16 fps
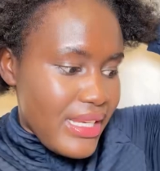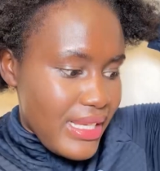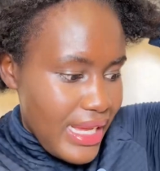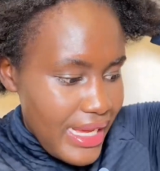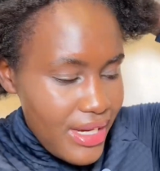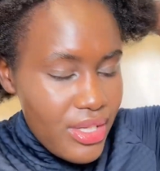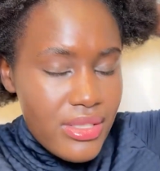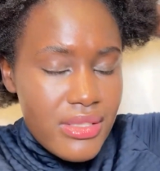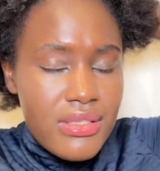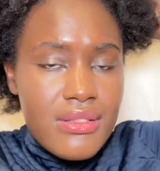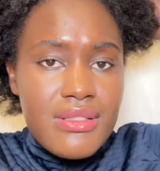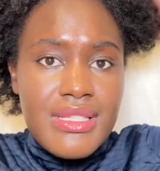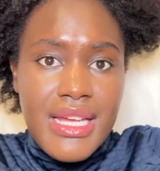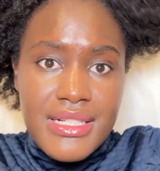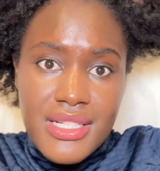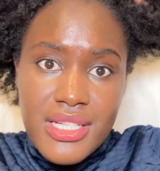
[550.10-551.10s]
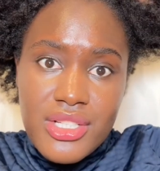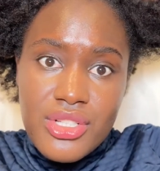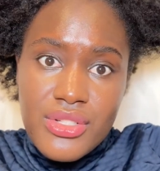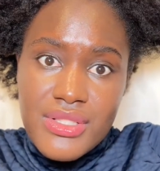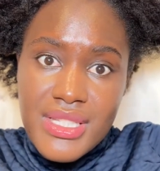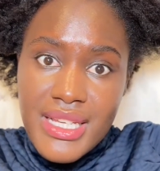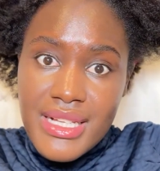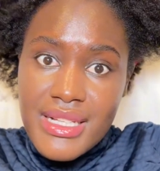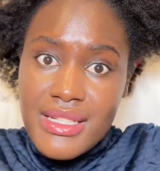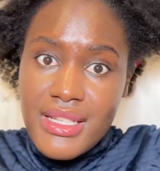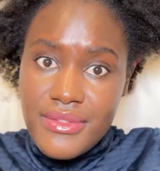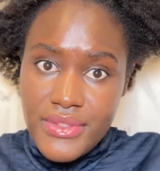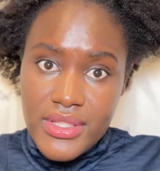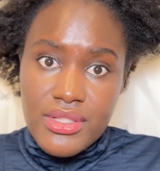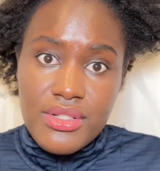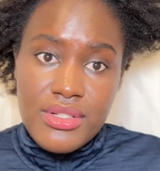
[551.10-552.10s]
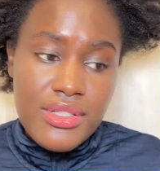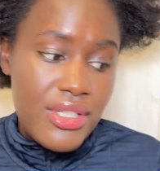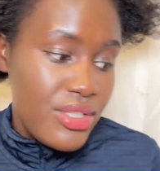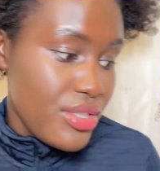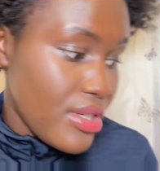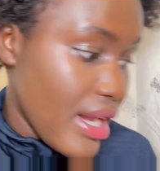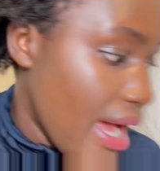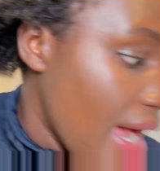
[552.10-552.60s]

I also started using leave-in conditioner.